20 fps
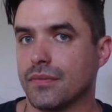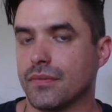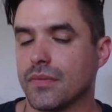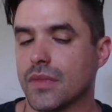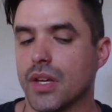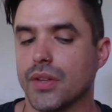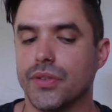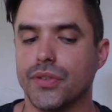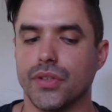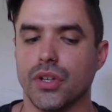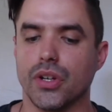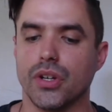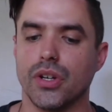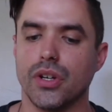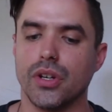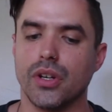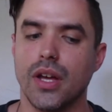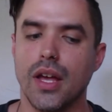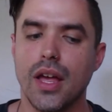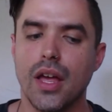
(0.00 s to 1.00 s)

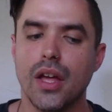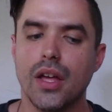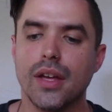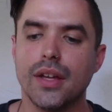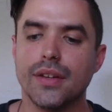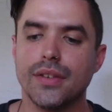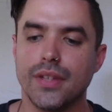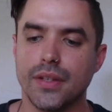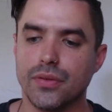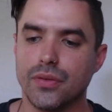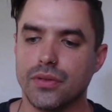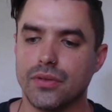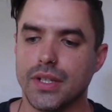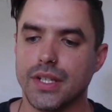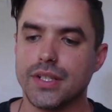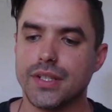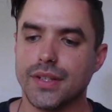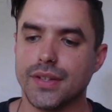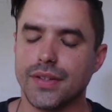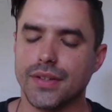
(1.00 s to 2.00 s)
So different
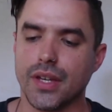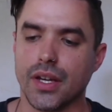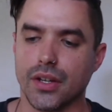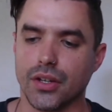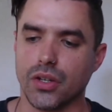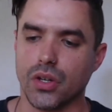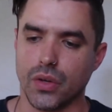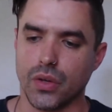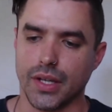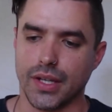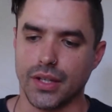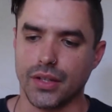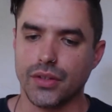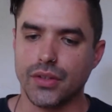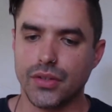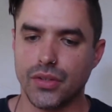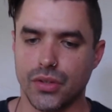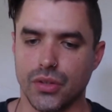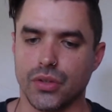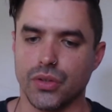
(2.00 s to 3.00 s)
regions are going
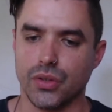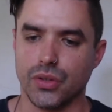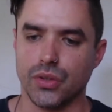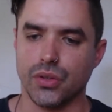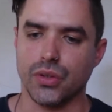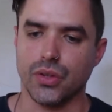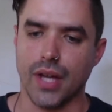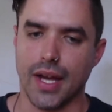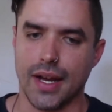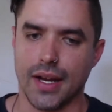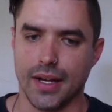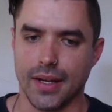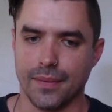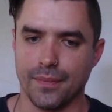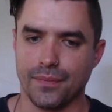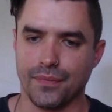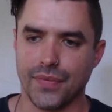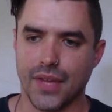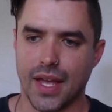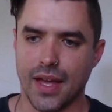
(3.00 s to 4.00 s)
to
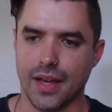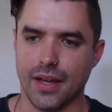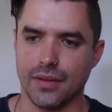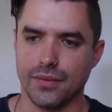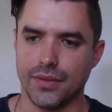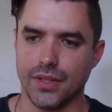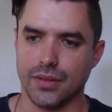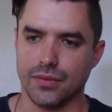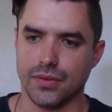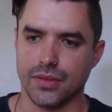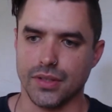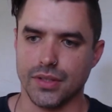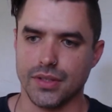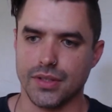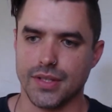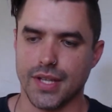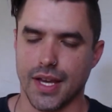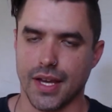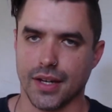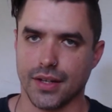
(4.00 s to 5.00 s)
have
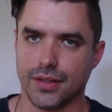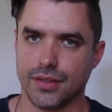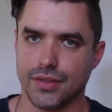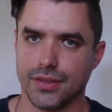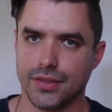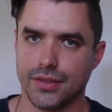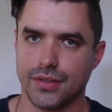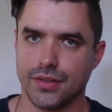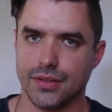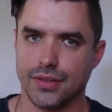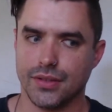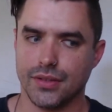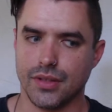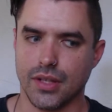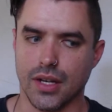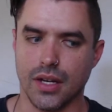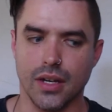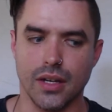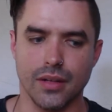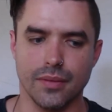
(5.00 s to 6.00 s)
different tax
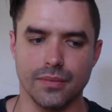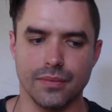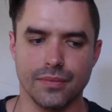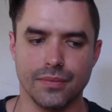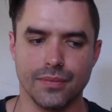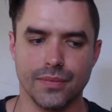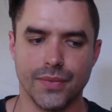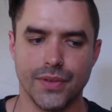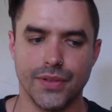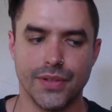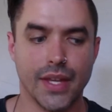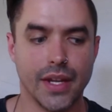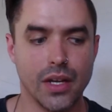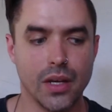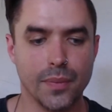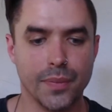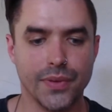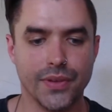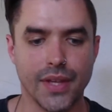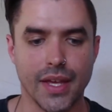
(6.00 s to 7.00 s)

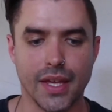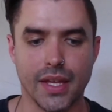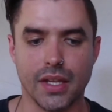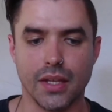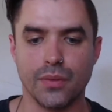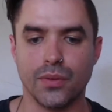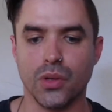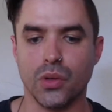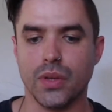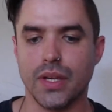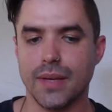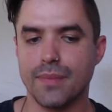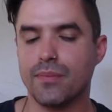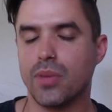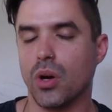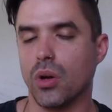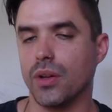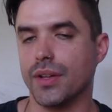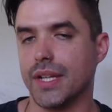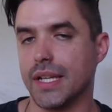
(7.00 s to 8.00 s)
setups, and if you
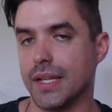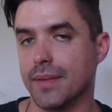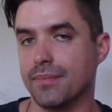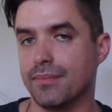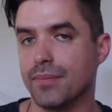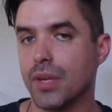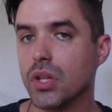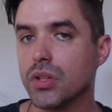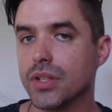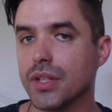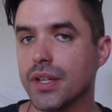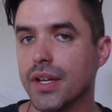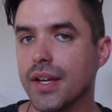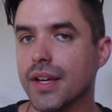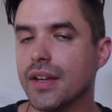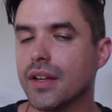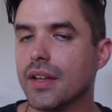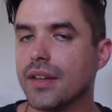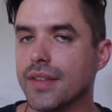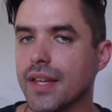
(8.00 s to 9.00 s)
import in bulk,
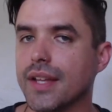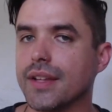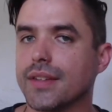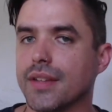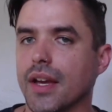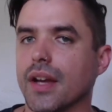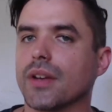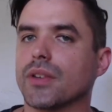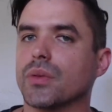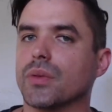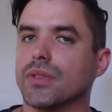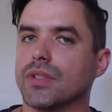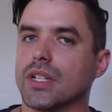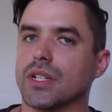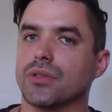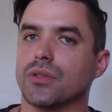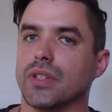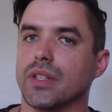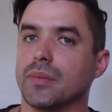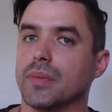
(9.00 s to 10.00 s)
that tax will
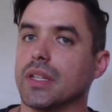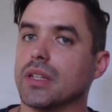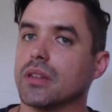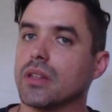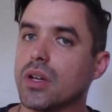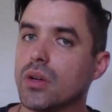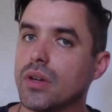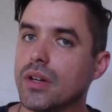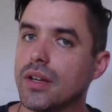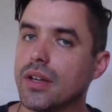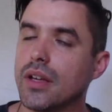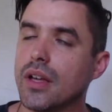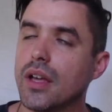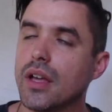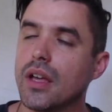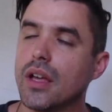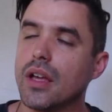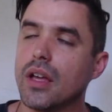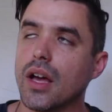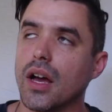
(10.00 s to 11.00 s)
generally be lower
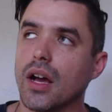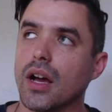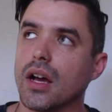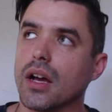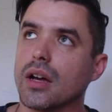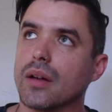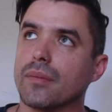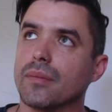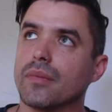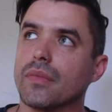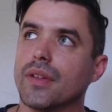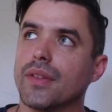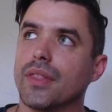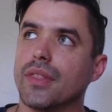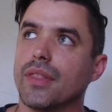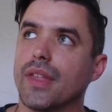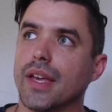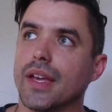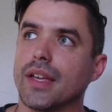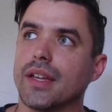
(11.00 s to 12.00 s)

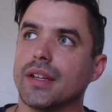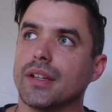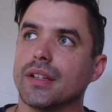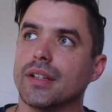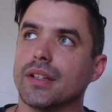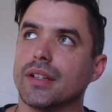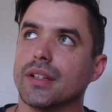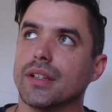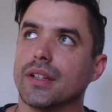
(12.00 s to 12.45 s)
than